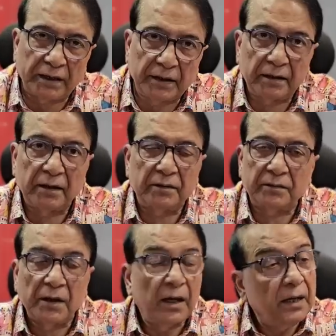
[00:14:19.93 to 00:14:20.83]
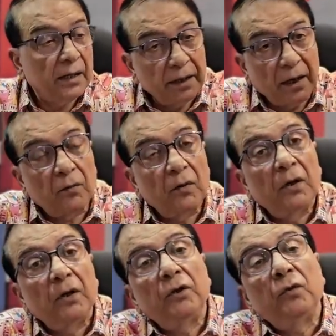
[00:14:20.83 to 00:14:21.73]
The, now,
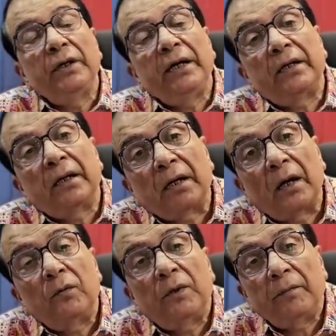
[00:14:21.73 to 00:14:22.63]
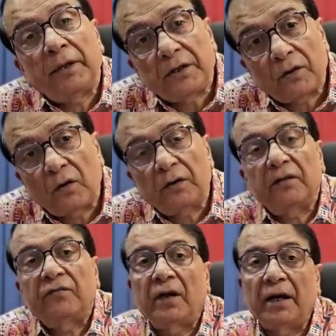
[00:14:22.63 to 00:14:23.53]
you need the countermeasure on
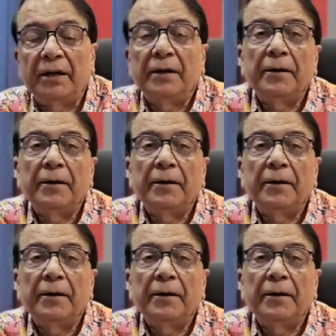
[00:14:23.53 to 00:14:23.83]
the fly.